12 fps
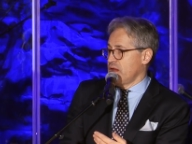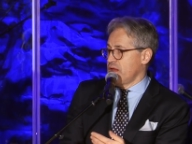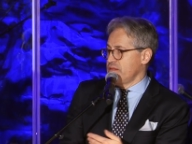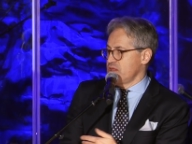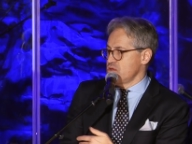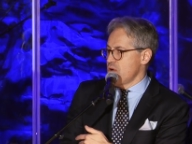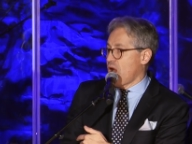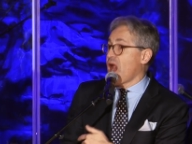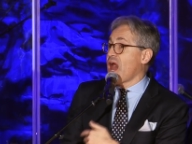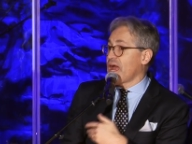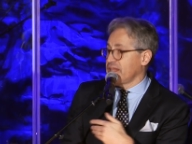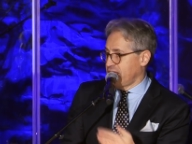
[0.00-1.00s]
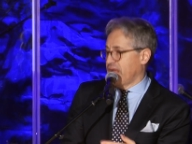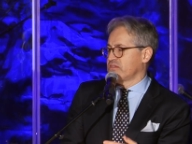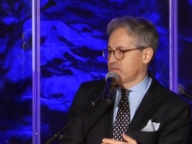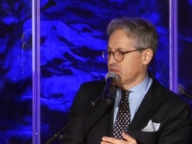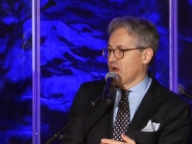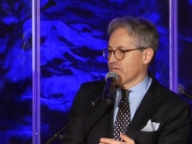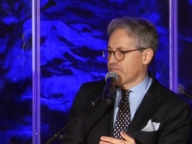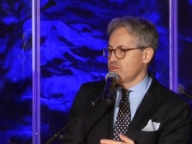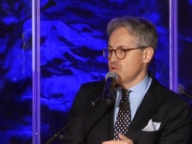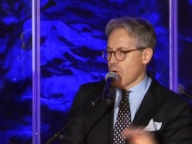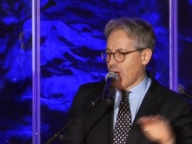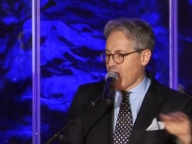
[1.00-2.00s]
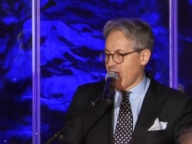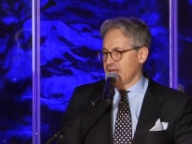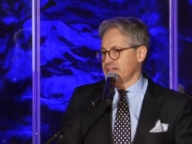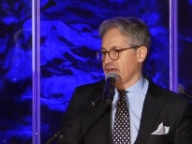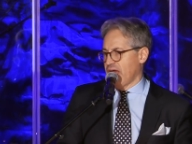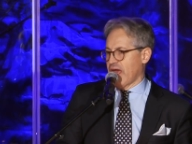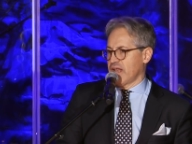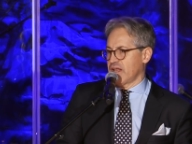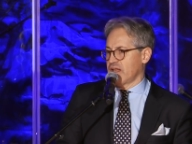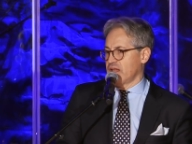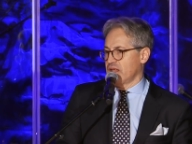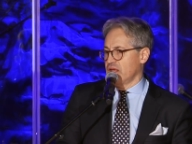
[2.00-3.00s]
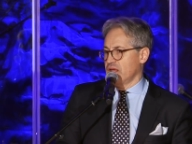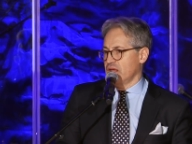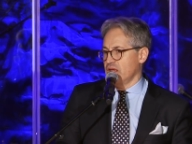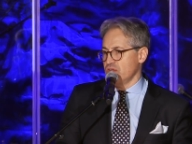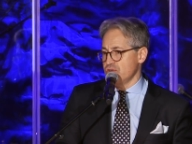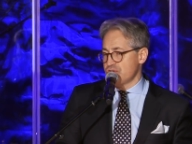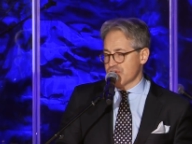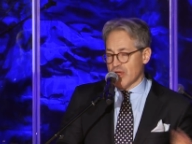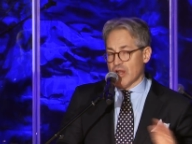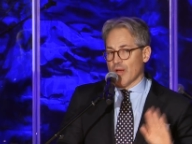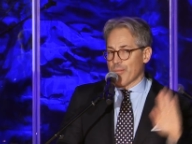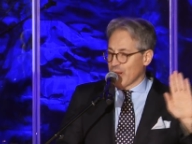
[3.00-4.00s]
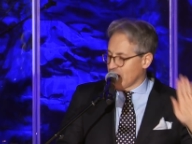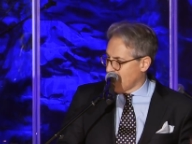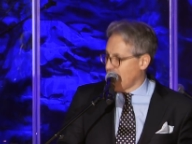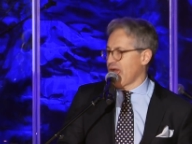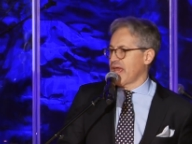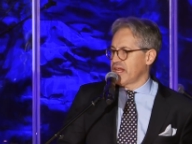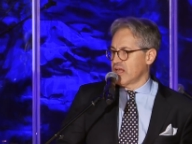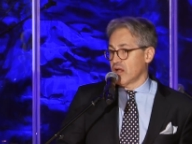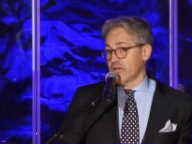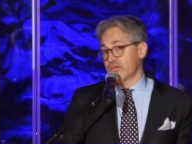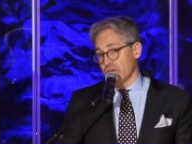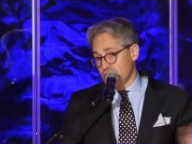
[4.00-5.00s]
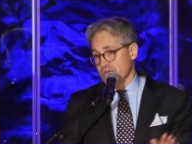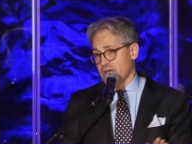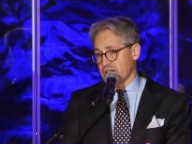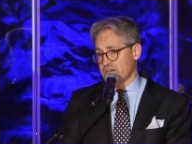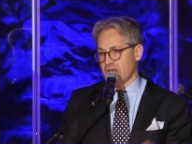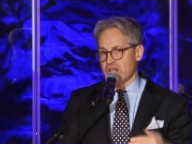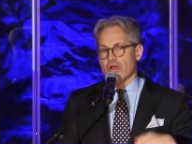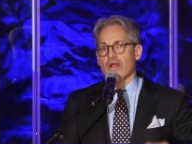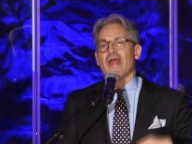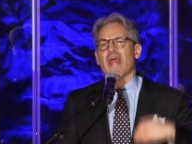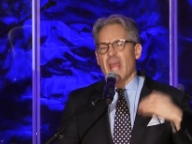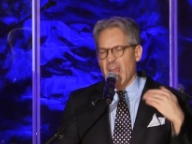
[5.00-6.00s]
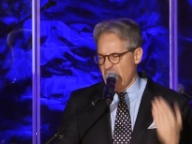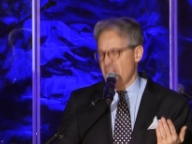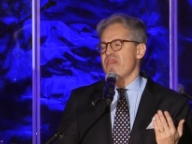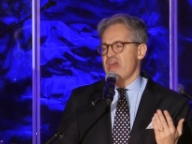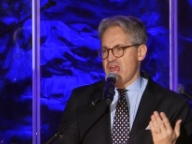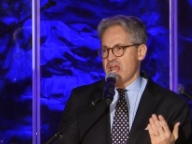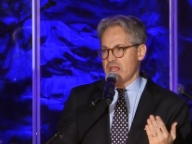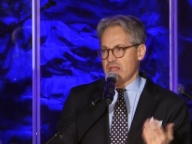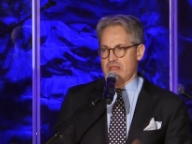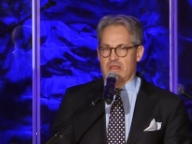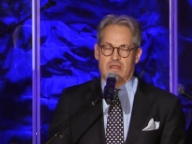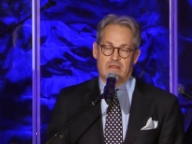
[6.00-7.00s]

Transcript: And then you hide that stuff. You hide that. You shut up and hide it until you get tenure, and then